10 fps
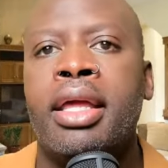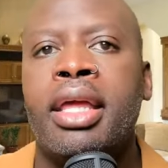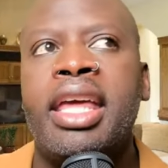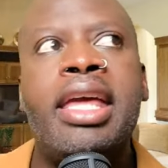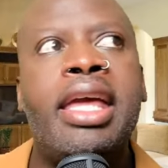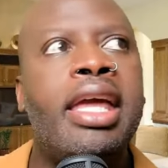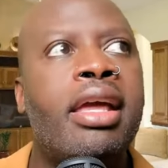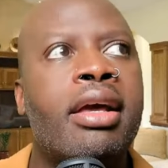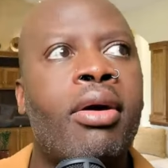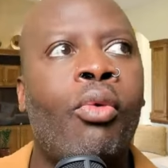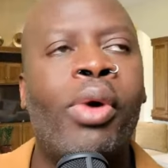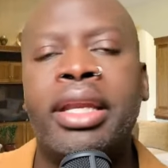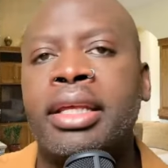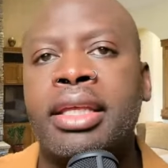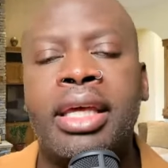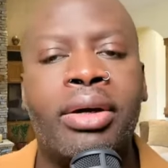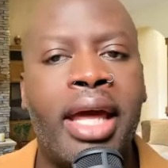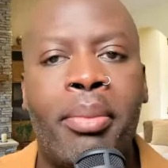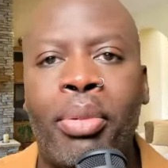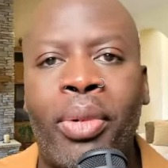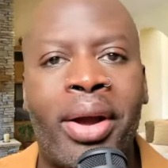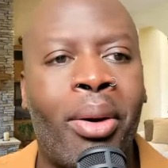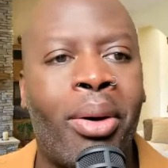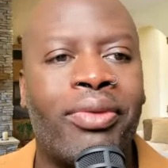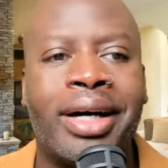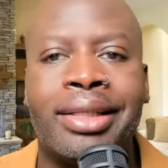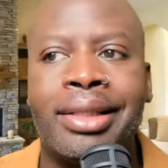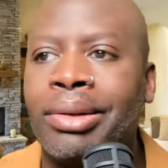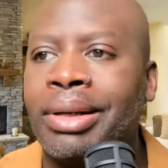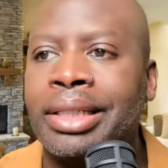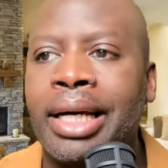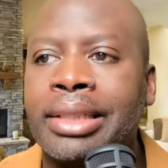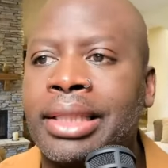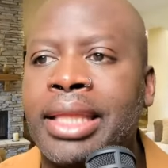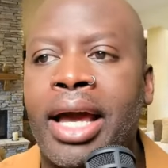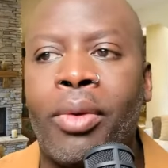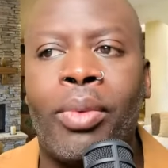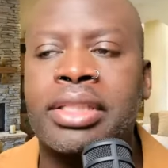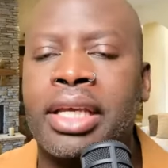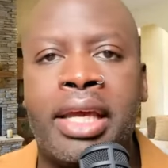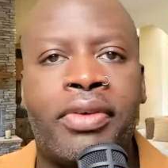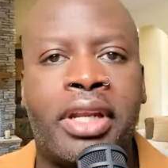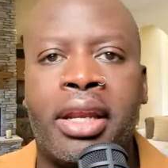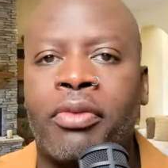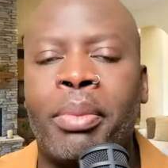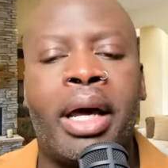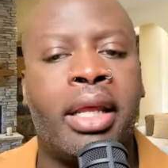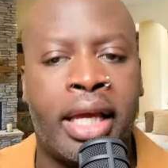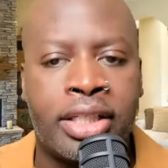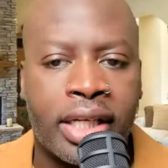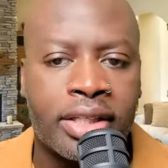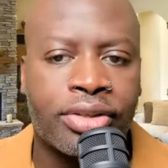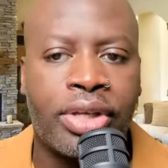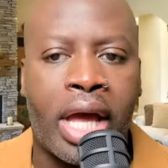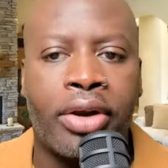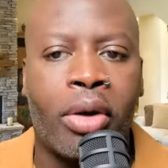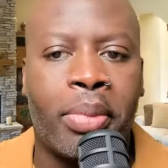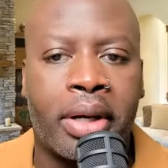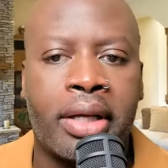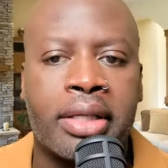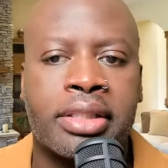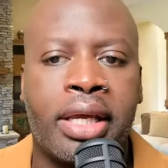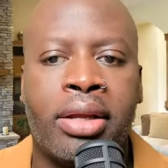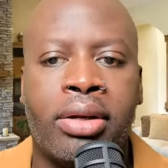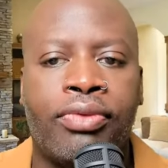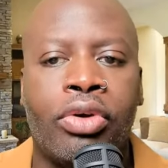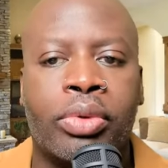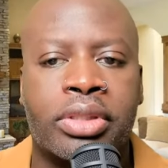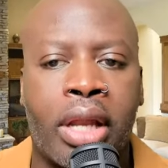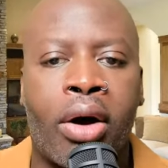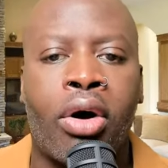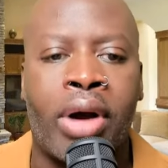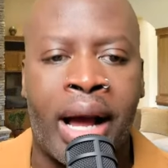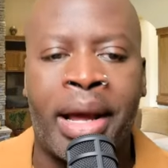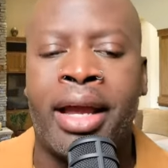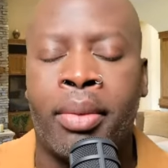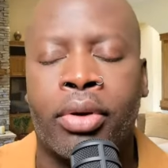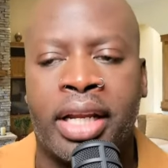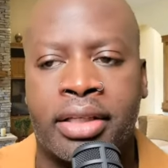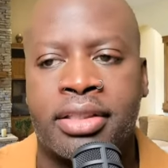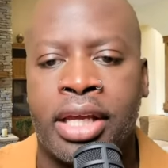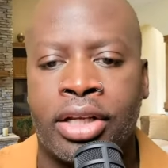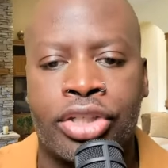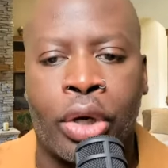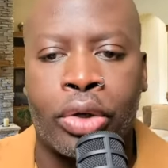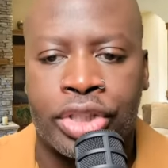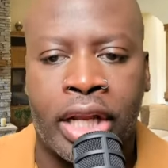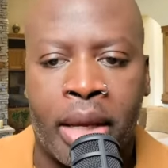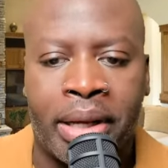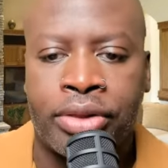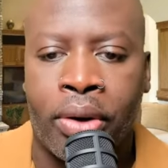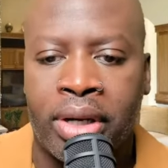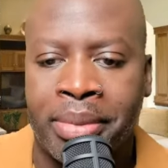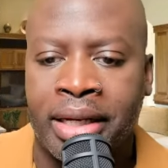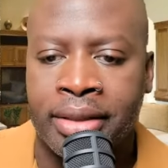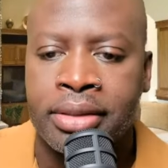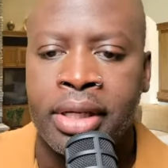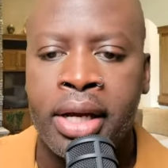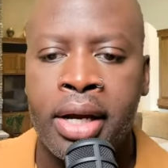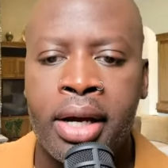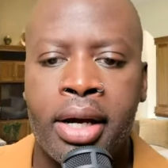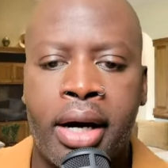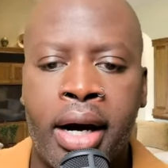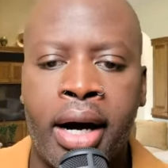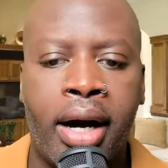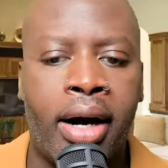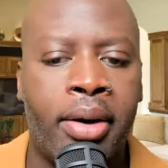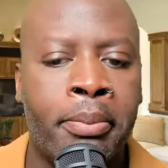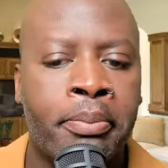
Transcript: he went to kill that boy over a little or nothing. That wasn't even enough money. And just so y'all know, because the interview was long, I am going to extend church today by thirty minutes. Um,